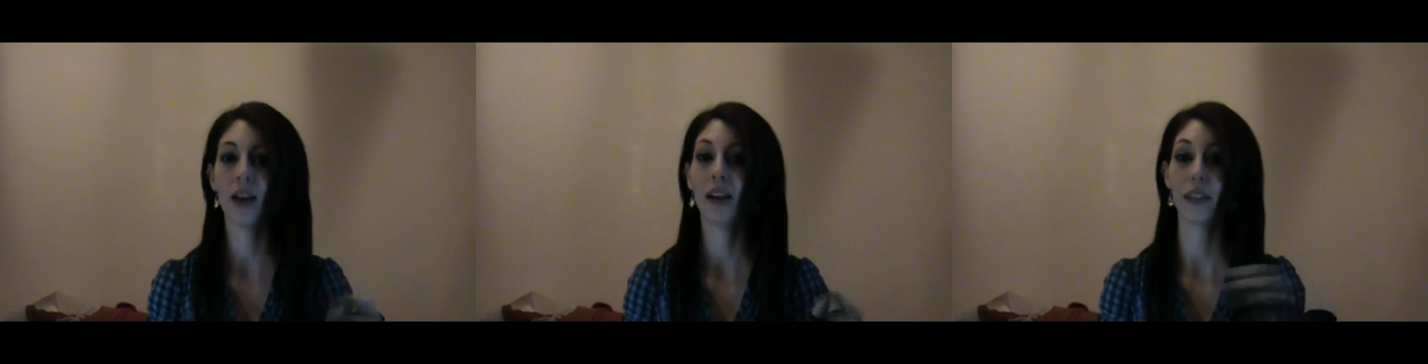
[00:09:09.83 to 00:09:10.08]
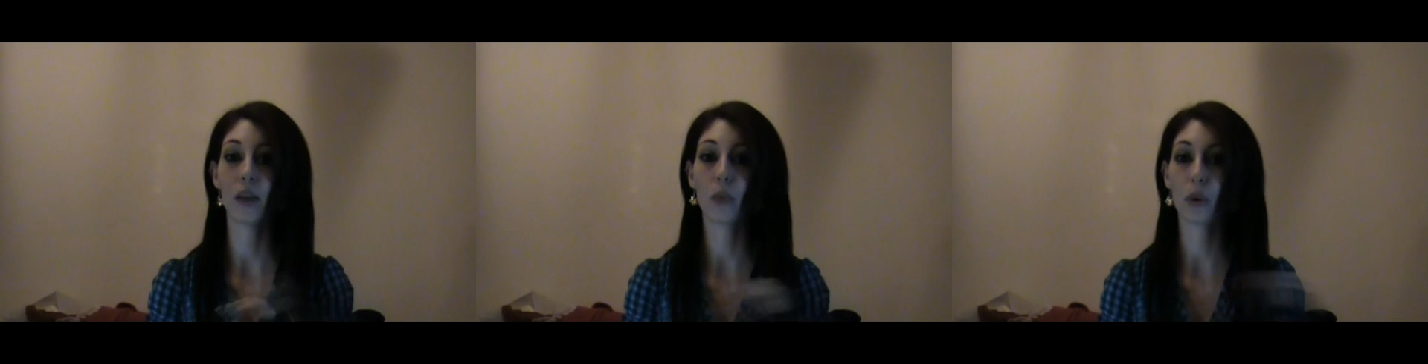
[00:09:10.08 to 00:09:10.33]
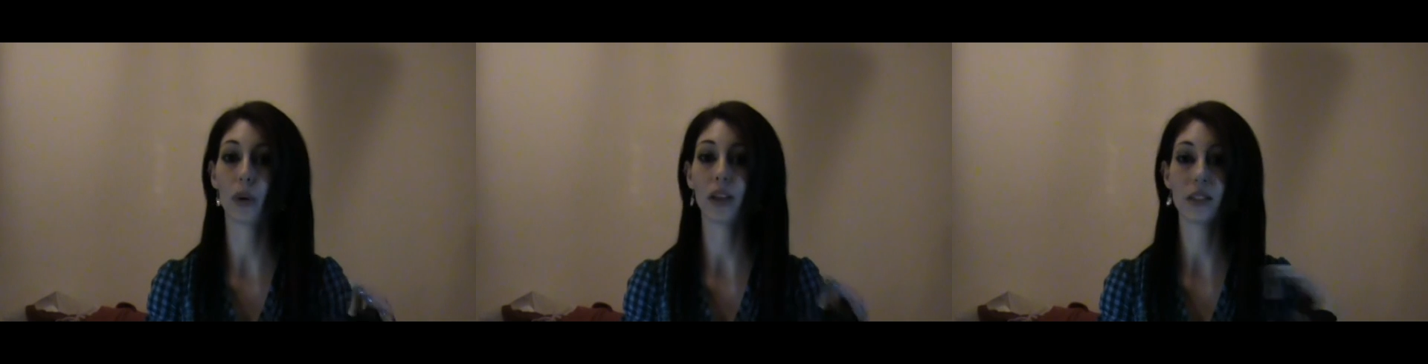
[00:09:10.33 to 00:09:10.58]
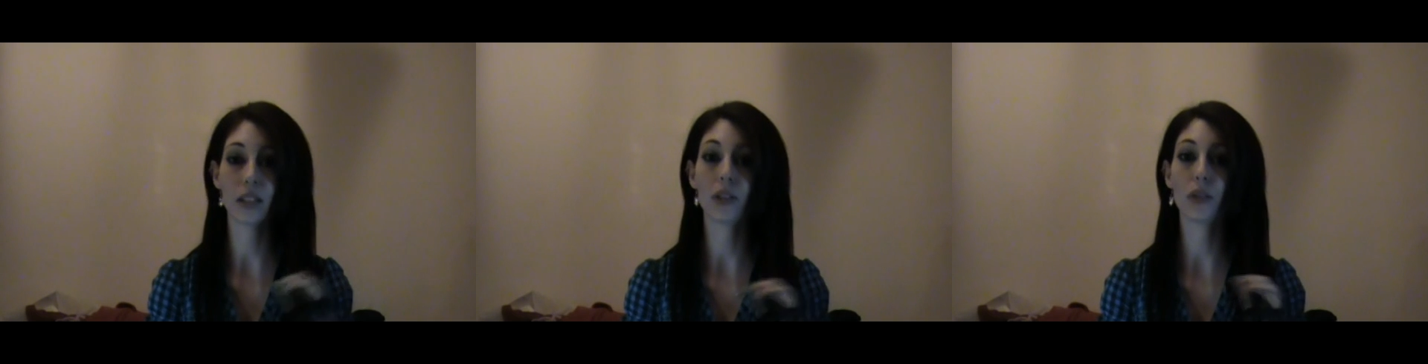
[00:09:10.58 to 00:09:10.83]
they will
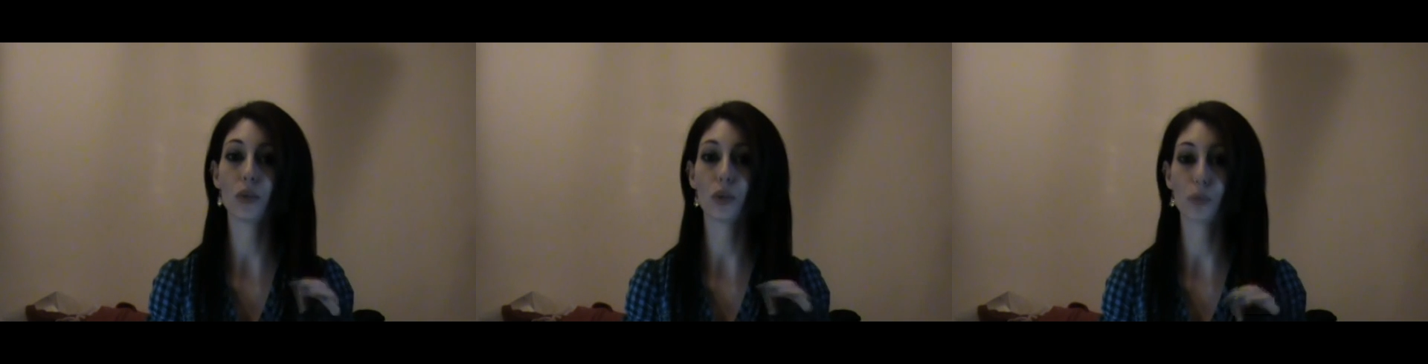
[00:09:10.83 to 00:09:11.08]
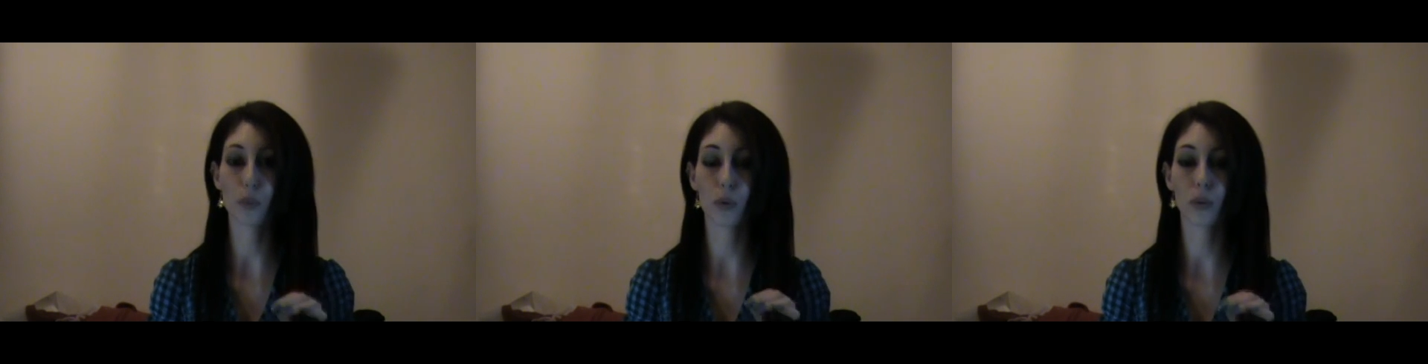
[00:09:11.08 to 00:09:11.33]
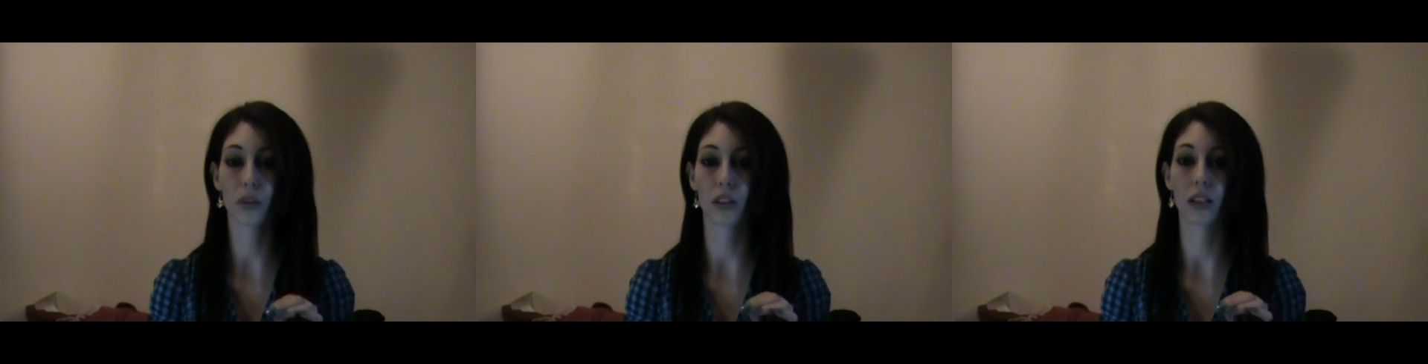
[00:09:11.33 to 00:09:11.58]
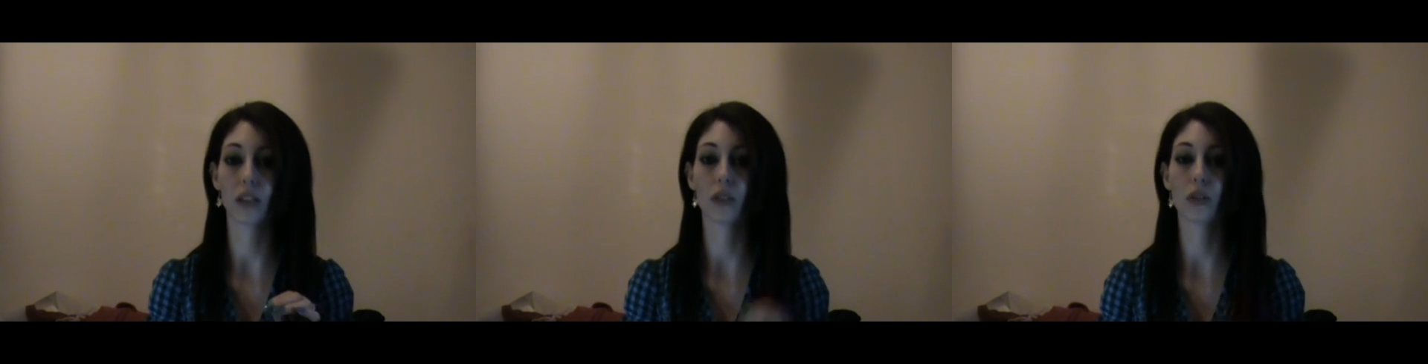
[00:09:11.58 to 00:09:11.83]
continue to spawn on it.